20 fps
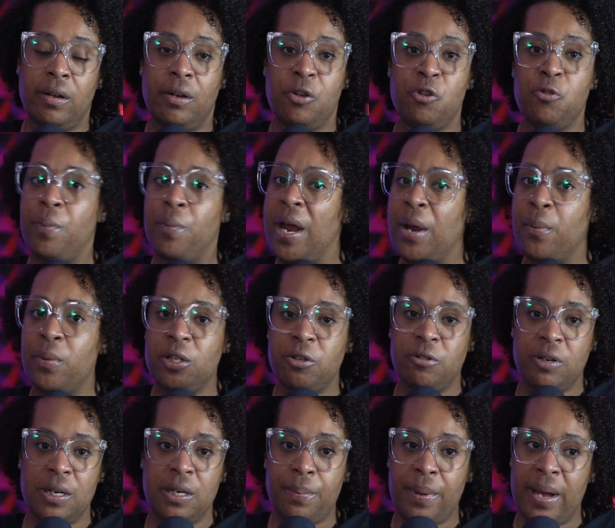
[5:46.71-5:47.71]
you pay what you
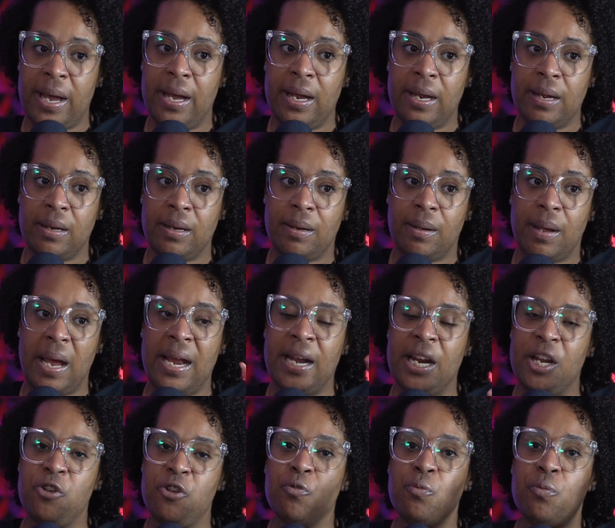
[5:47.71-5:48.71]
need to pay, and
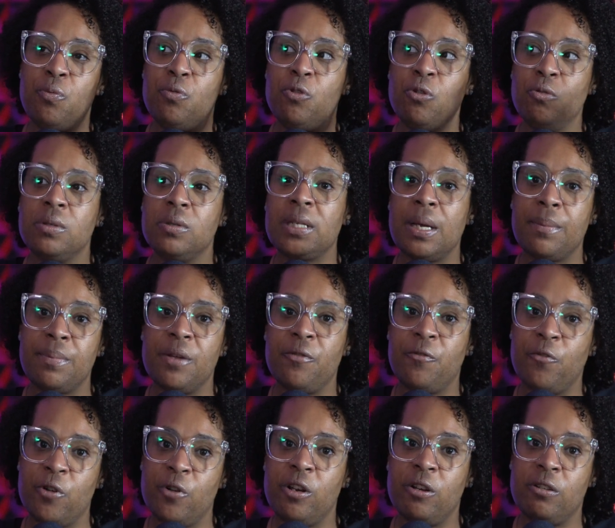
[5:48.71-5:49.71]
then you do something
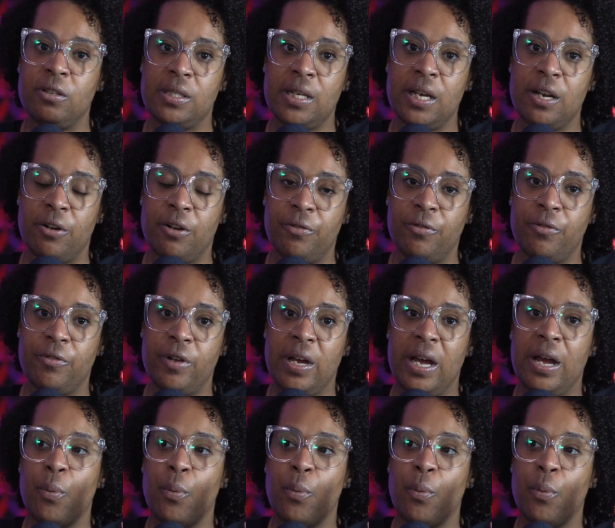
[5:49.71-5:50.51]
for yourself.